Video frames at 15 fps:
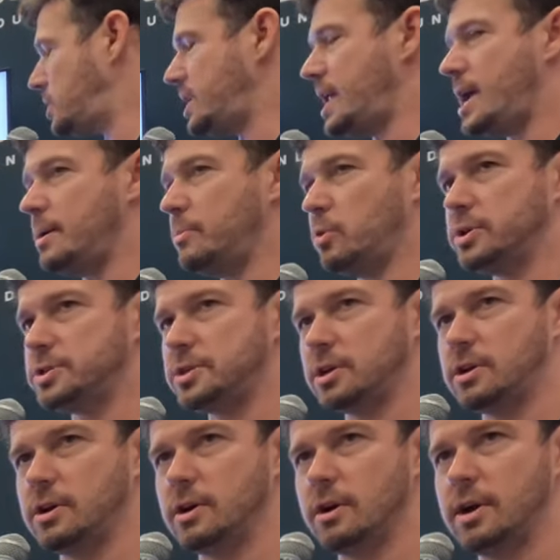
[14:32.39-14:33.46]
enable a
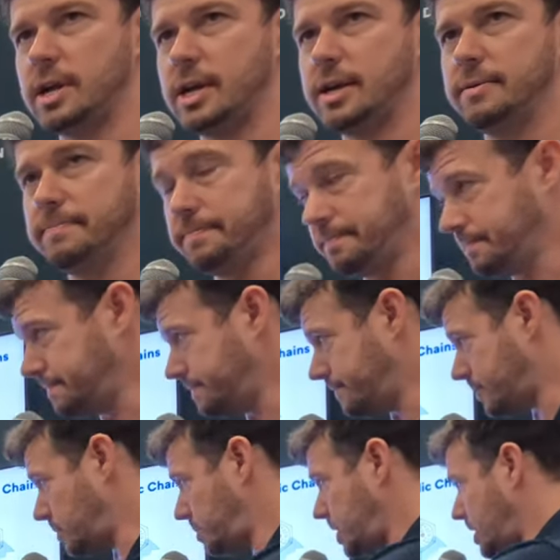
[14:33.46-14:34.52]
security from a